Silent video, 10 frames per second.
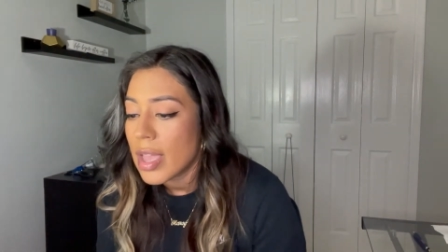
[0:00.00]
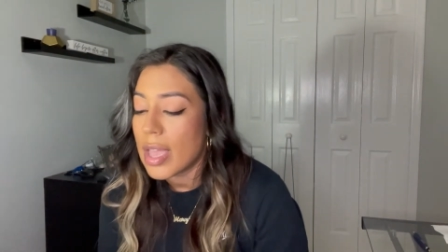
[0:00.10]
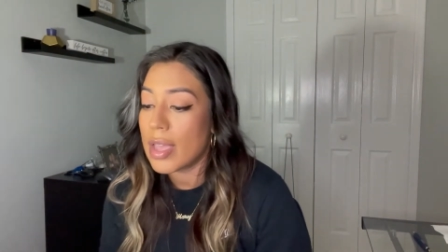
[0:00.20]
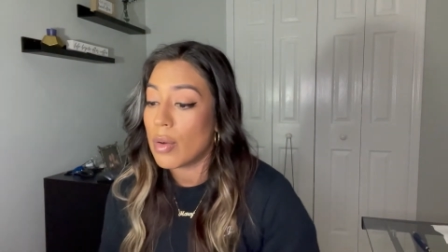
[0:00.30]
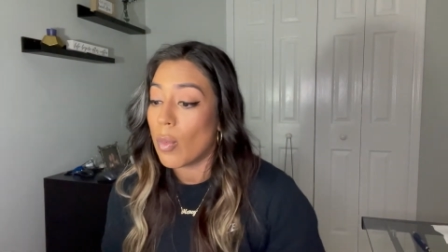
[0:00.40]

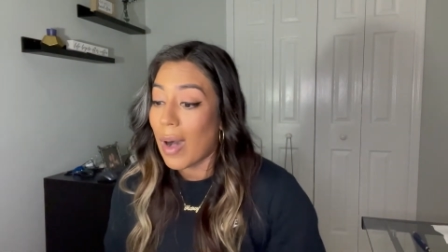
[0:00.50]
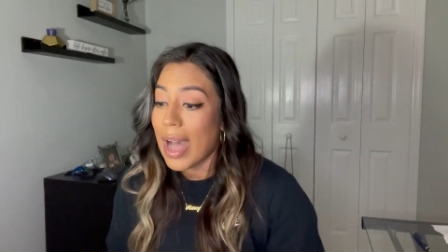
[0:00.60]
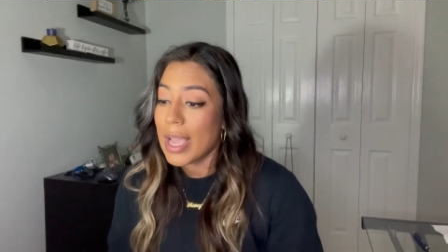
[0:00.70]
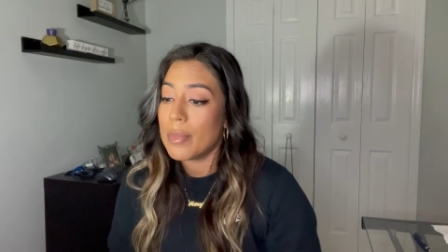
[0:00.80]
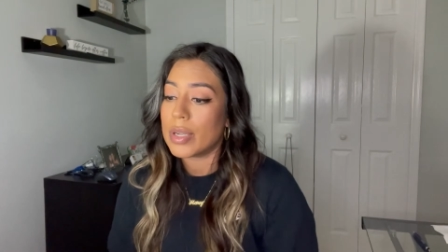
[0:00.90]
And
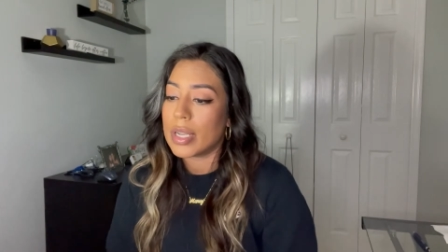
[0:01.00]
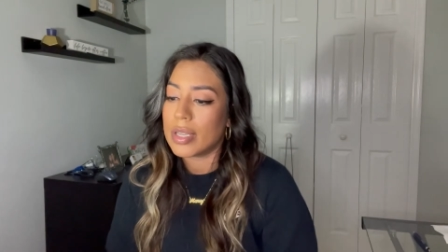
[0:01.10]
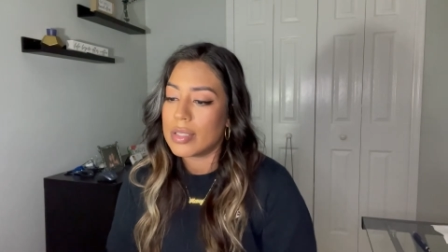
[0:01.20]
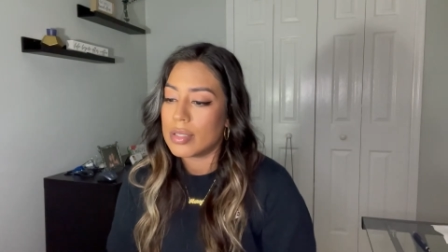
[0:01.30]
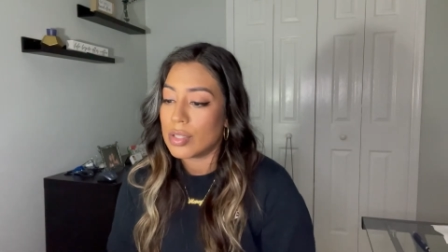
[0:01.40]
why?
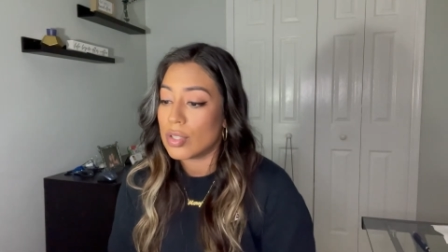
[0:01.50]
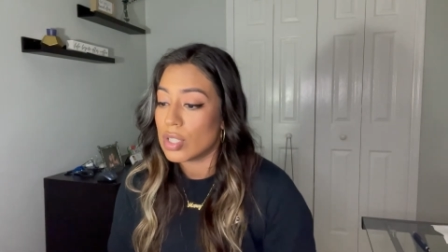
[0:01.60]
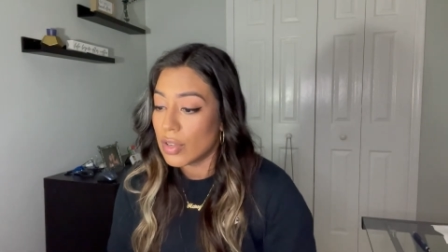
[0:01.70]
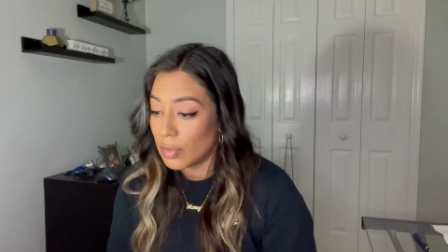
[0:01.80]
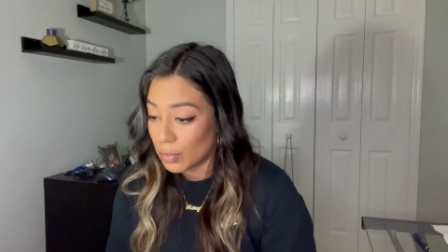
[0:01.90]
Because you're
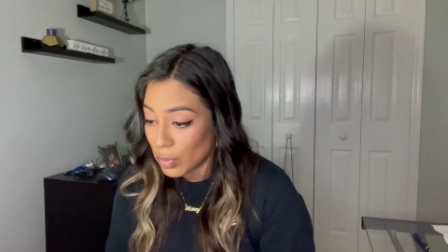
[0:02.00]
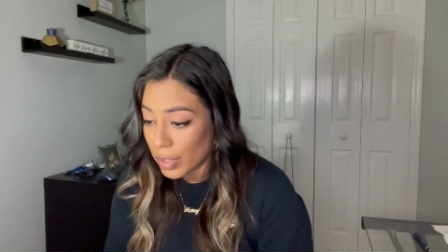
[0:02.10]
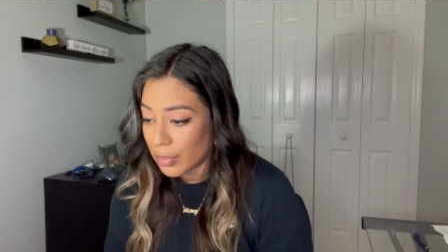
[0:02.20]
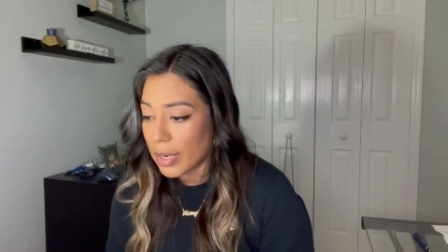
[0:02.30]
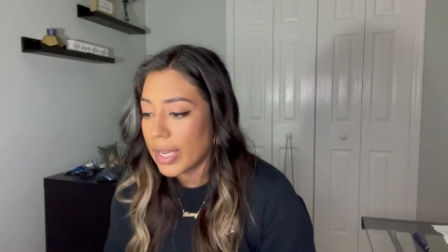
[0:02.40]
self
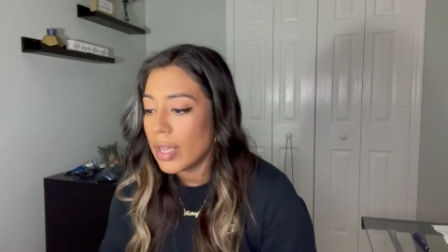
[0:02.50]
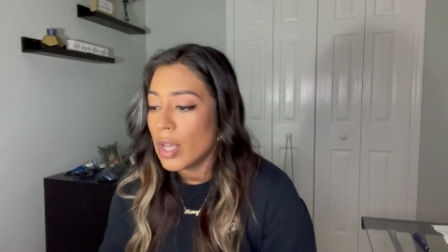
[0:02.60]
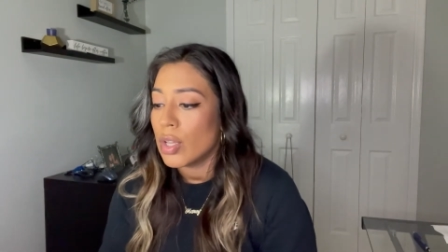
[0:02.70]
employed, right?